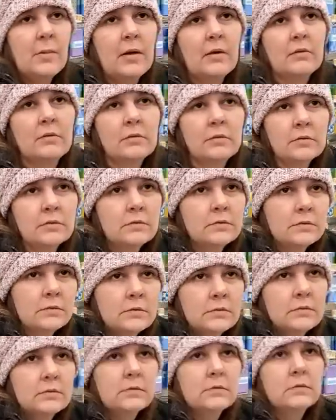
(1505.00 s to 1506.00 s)
about.
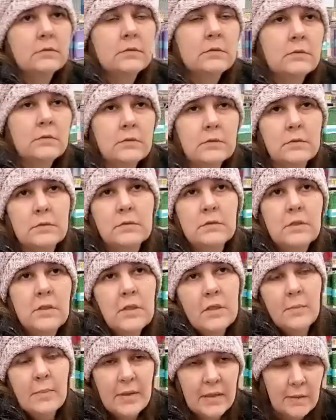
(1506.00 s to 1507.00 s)
Mm.
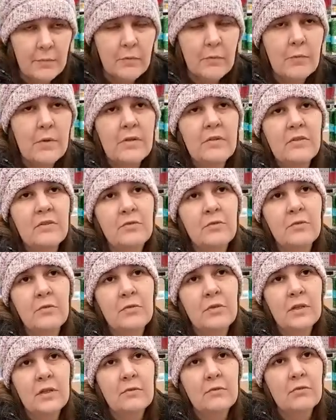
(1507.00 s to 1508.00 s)
You can pick up the rest of the
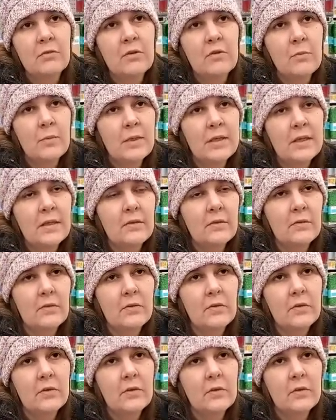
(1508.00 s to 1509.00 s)
food for everybody else.
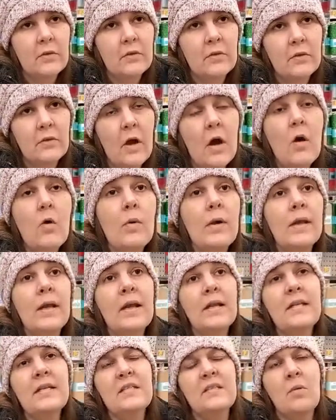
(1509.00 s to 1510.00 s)
Oh, and
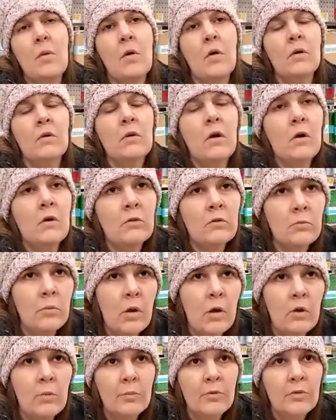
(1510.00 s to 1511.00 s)
I need some Ar Arnold
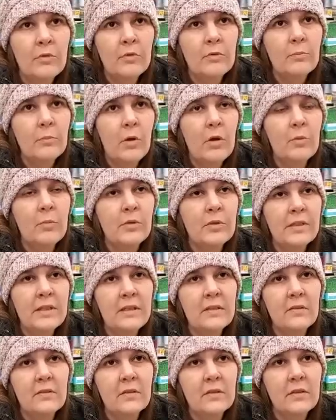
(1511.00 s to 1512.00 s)
Palmer Palmer
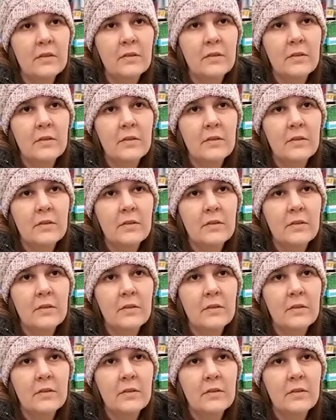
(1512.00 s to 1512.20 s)
teas.